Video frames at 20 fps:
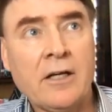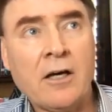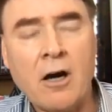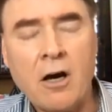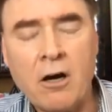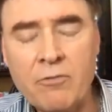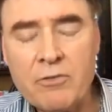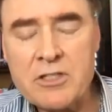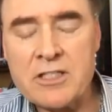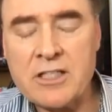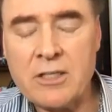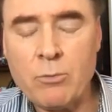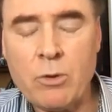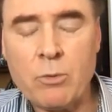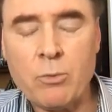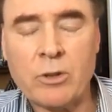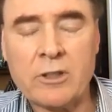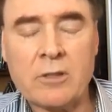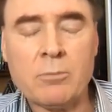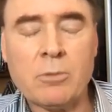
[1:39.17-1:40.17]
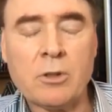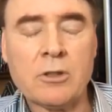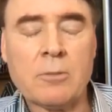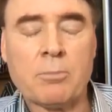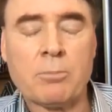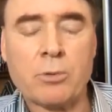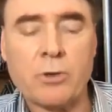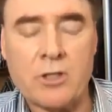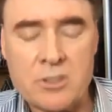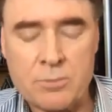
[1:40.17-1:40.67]
Obviously, we want to build a
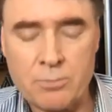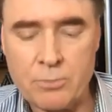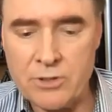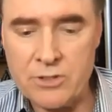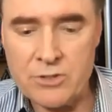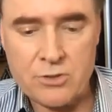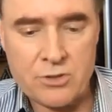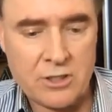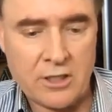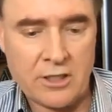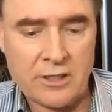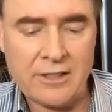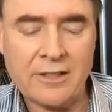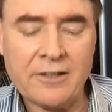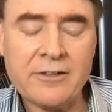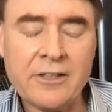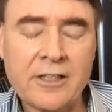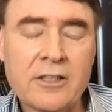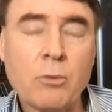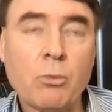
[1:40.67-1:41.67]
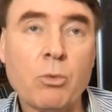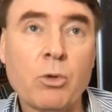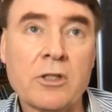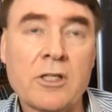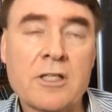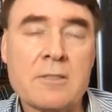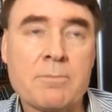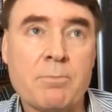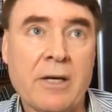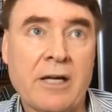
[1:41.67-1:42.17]
prosperous society. And I think the world
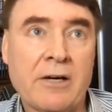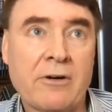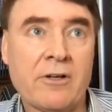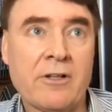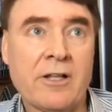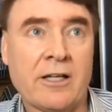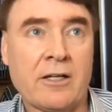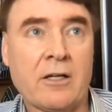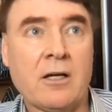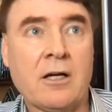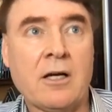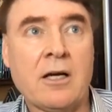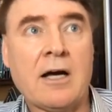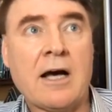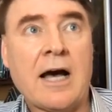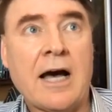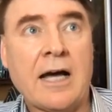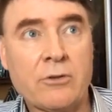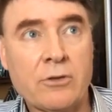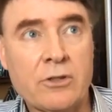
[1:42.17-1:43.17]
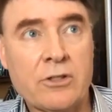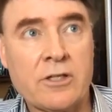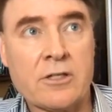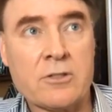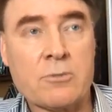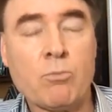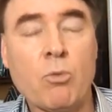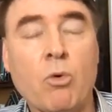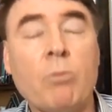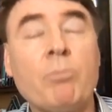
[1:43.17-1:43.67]
is better than 100 years.
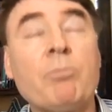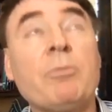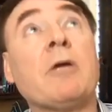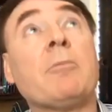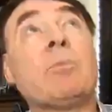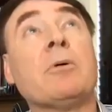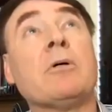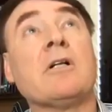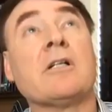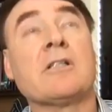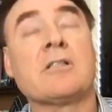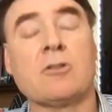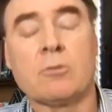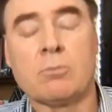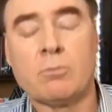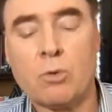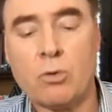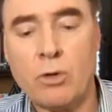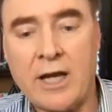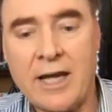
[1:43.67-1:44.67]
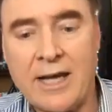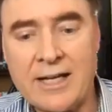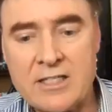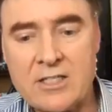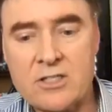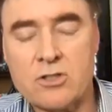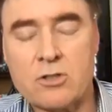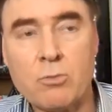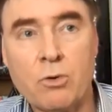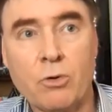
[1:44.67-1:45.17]
More people has got more
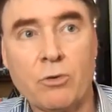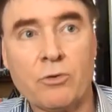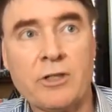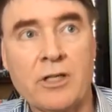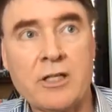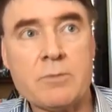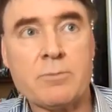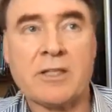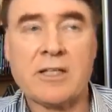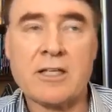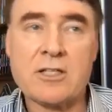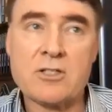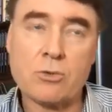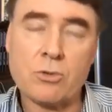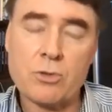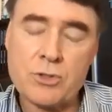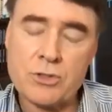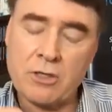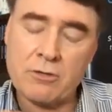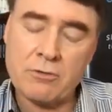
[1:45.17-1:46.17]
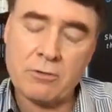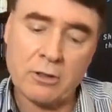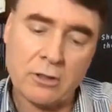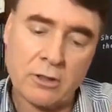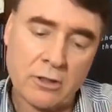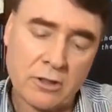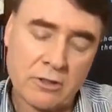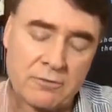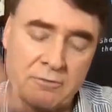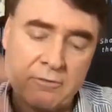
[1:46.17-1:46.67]
access to more things, but there's also a
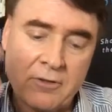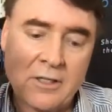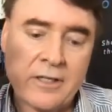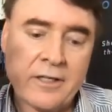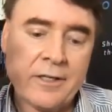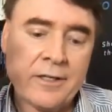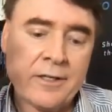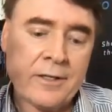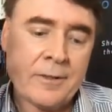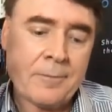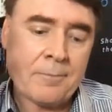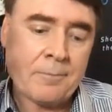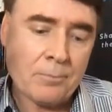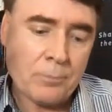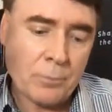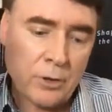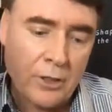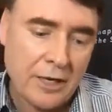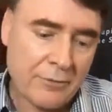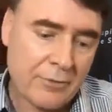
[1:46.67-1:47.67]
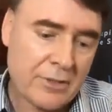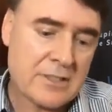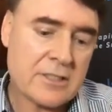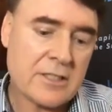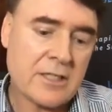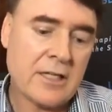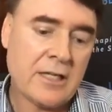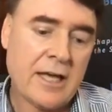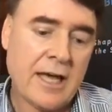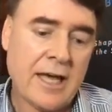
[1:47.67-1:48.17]
lot of
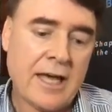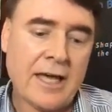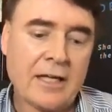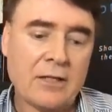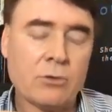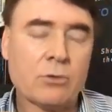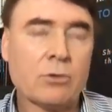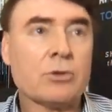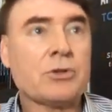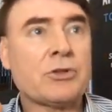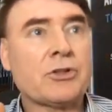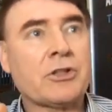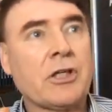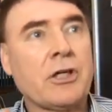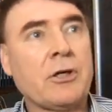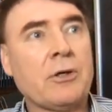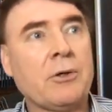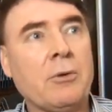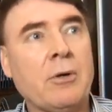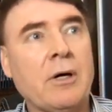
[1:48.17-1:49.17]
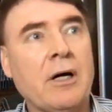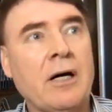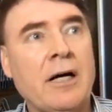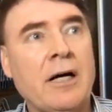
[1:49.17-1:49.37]
polarity and also,